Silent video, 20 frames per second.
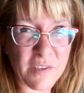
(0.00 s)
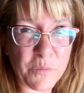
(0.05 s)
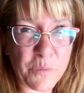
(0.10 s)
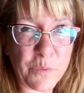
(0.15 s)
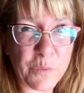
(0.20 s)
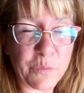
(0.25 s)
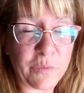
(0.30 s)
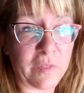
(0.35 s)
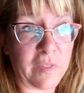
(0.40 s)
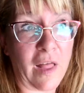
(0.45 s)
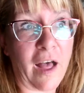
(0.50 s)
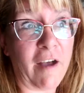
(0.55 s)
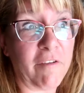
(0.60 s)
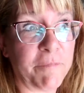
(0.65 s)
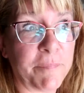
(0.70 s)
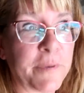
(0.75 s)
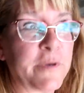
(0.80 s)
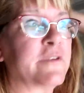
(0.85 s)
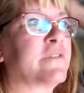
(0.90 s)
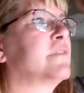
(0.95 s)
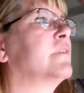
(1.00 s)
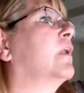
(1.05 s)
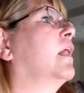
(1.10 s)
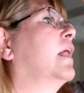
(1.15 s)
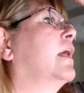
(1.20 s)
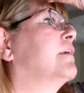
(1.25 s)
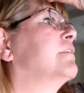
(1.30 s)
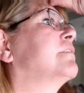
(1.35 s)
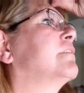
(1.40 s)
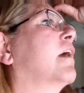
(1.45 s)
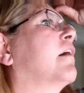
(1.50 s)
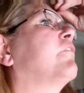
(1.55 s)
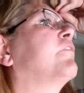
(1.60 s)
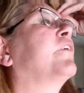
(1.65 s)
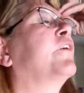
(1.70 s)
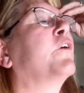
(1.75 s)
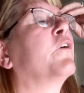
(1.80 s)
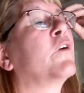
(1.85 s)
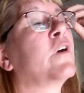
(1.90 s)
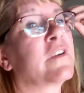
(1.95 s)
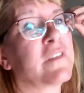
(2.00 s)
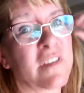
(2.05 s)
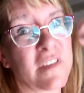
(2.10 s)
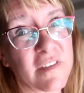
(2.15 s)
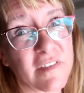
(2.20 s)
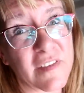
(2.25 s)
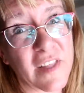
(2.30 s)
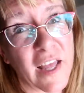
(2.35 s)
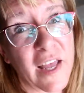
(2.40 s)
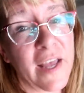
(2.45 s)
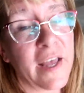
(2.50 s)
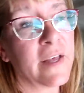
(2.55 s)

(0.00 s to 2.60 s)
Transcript: love personalized stuff for your horses.